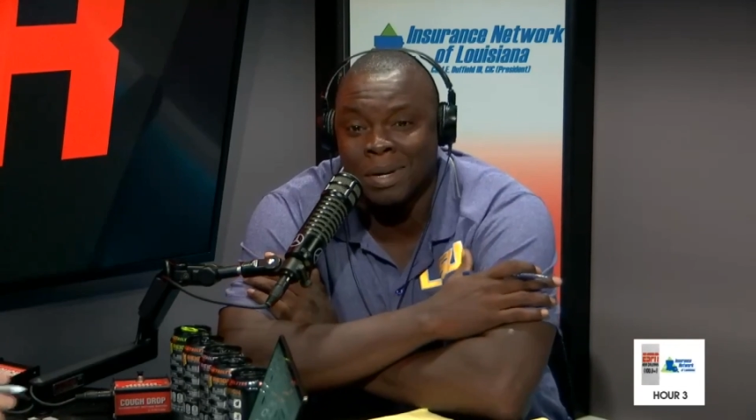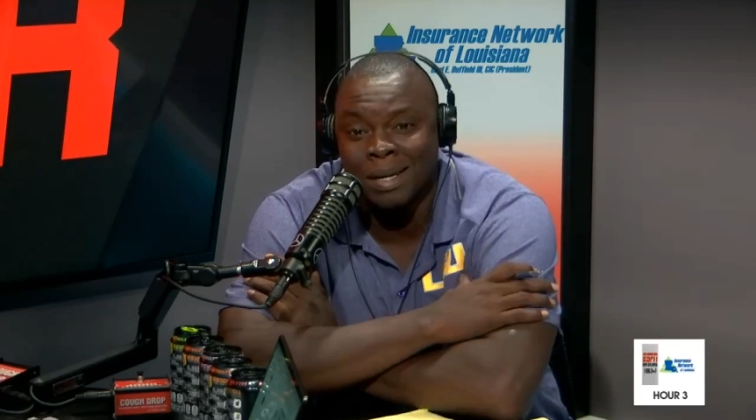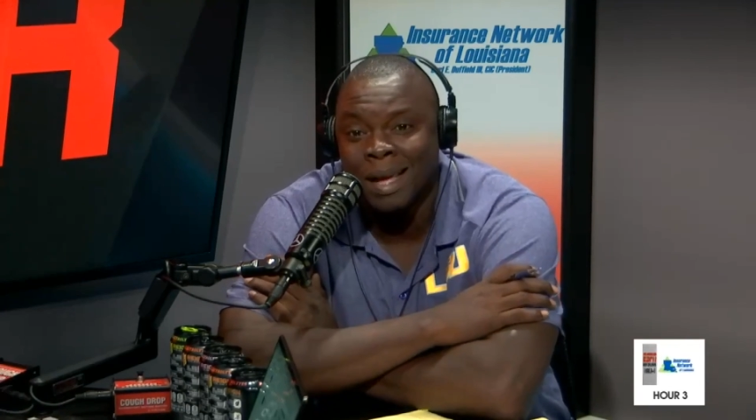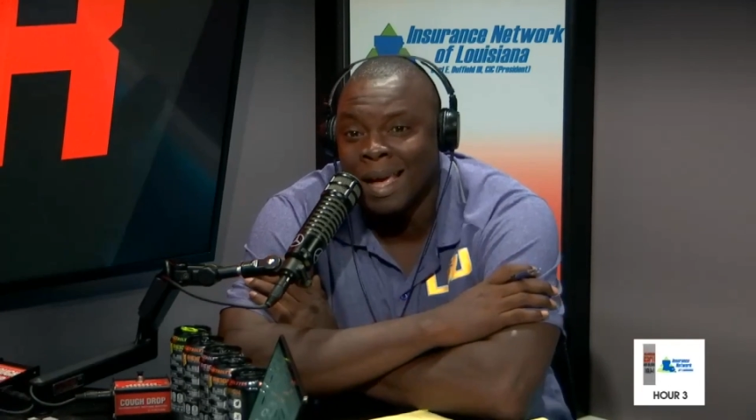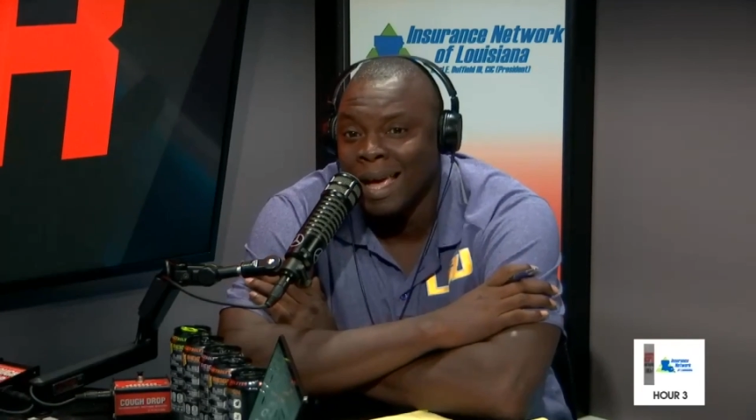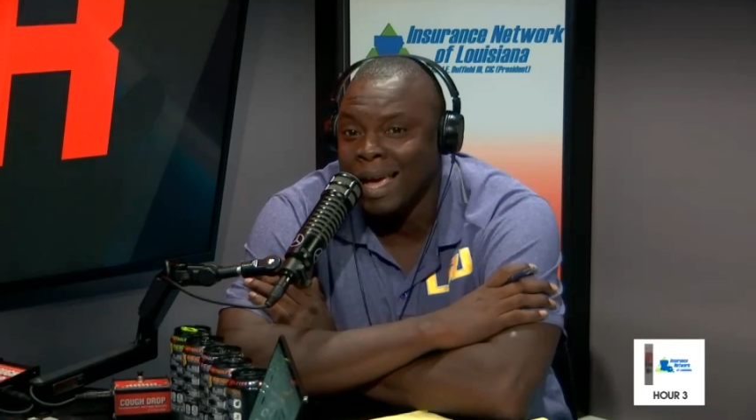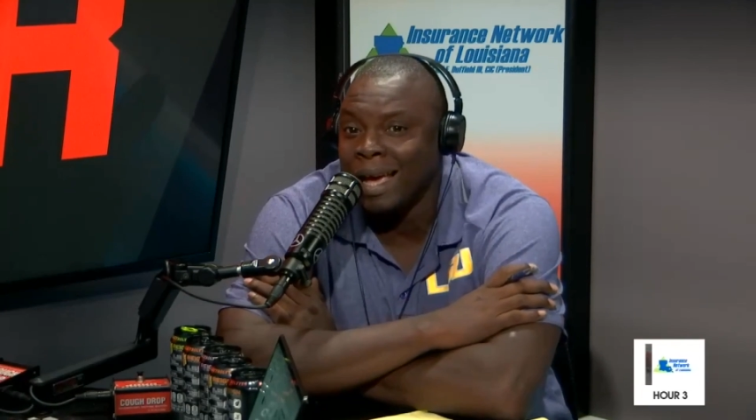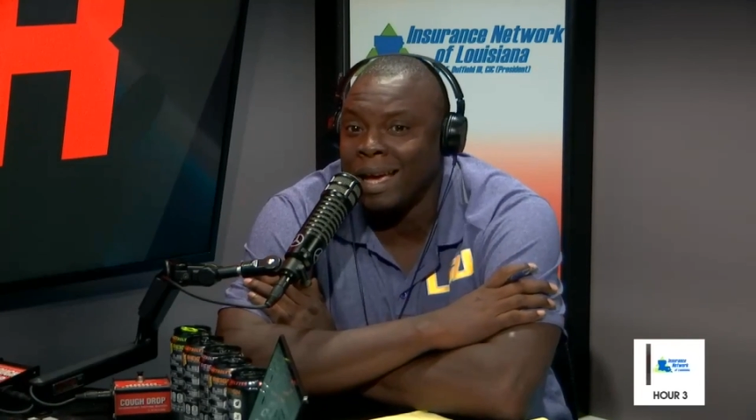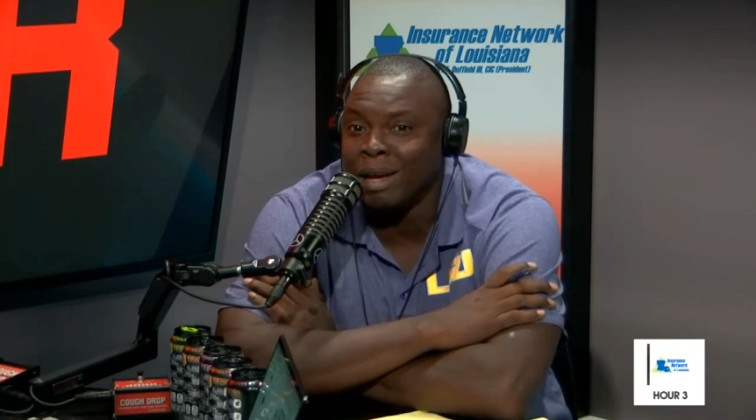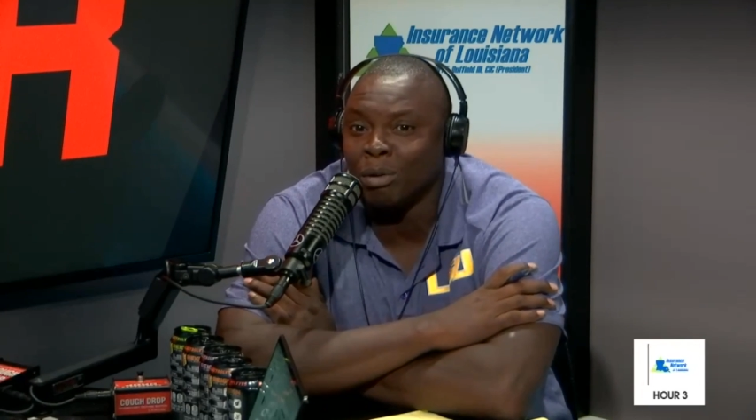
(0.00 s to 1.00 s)
Put
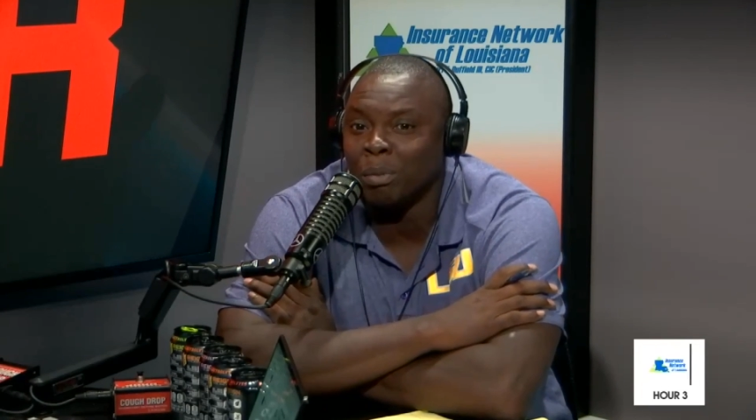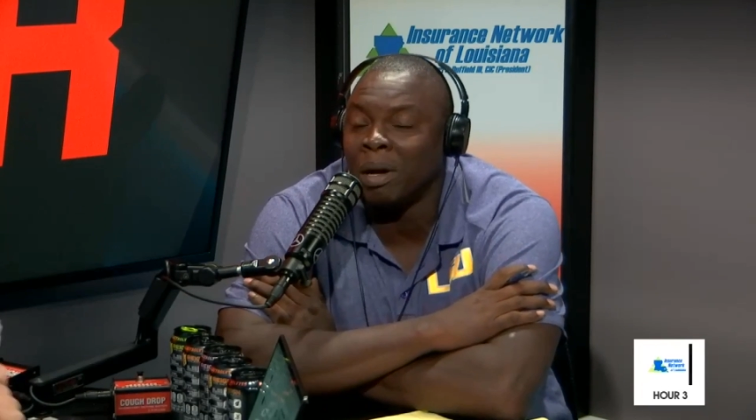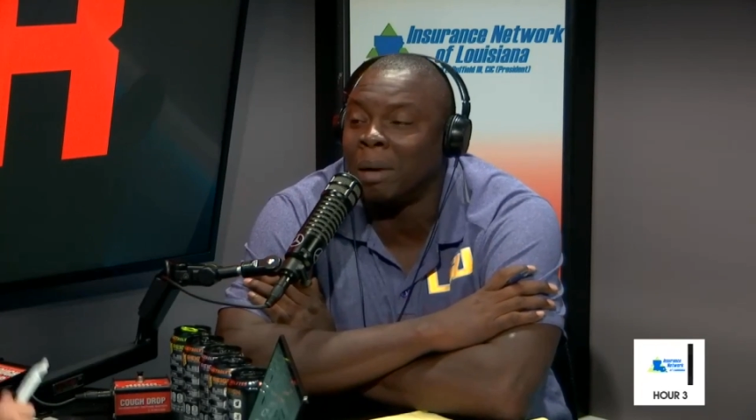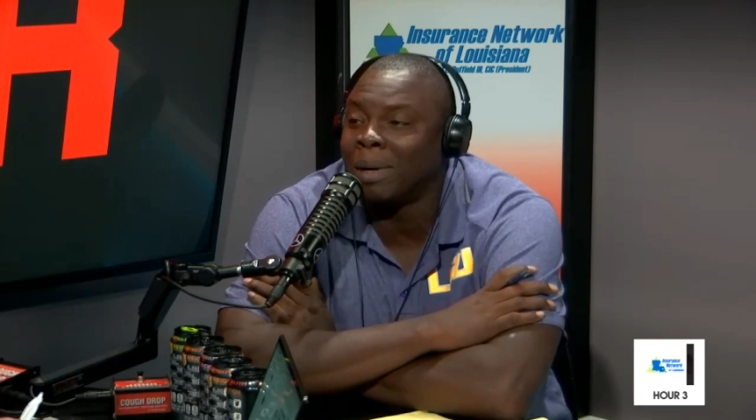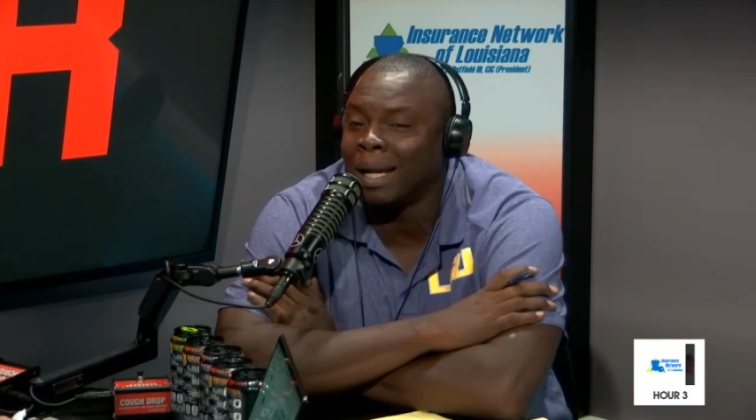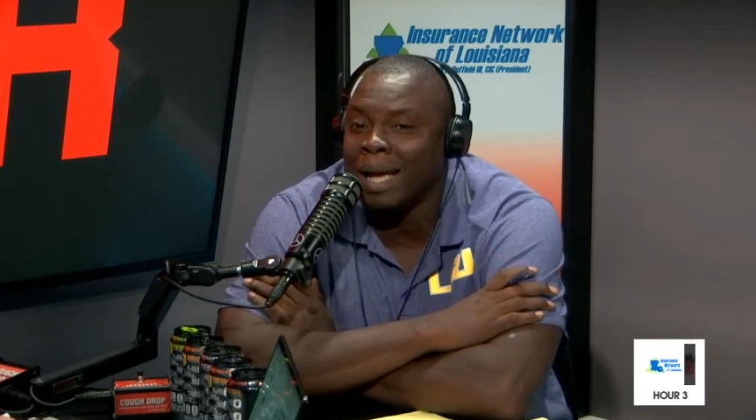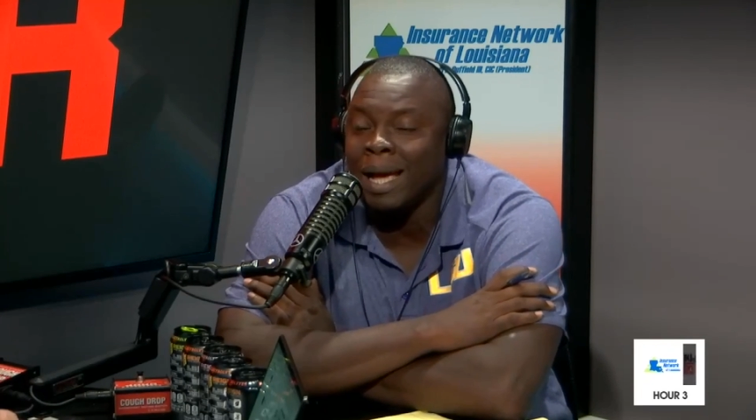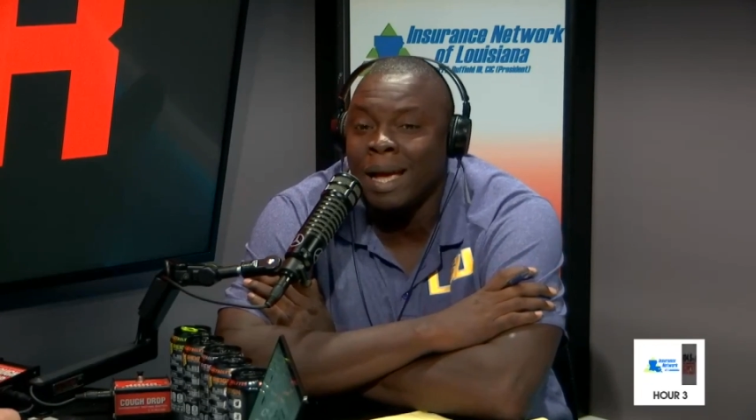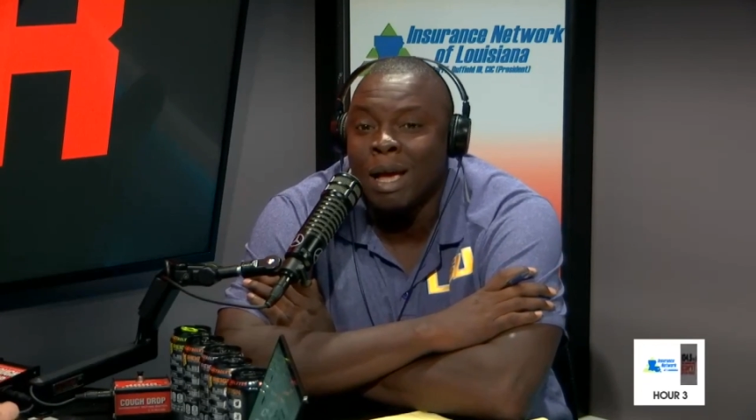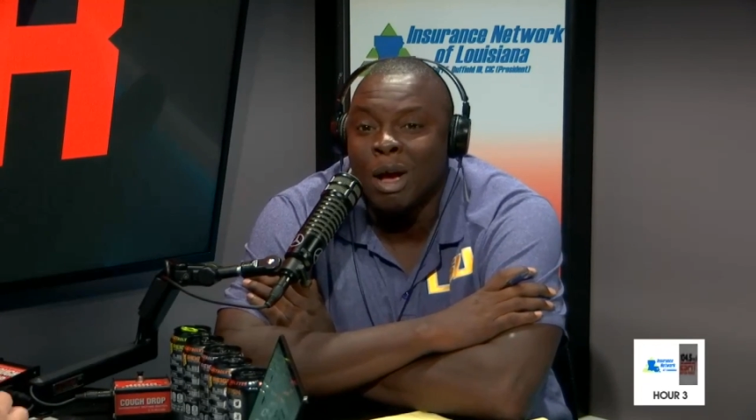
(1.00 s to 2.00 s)
Ingram in. I'm
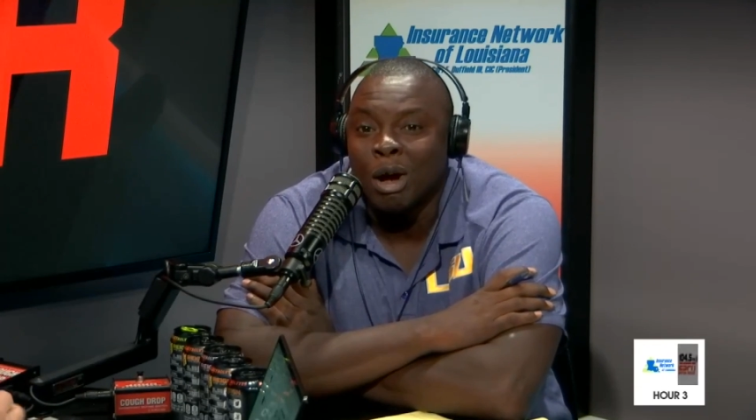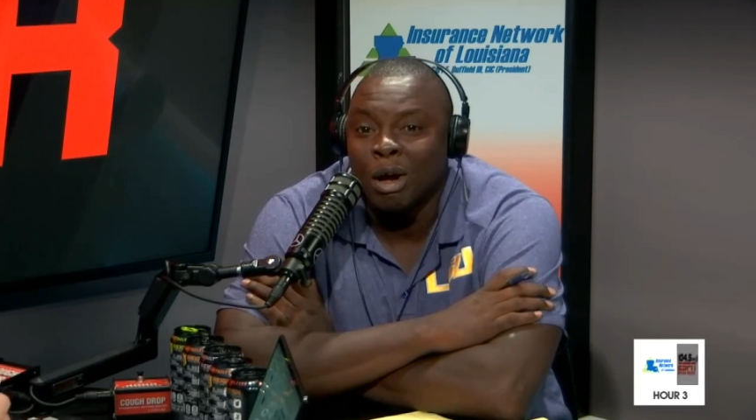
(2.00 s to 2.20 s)
glad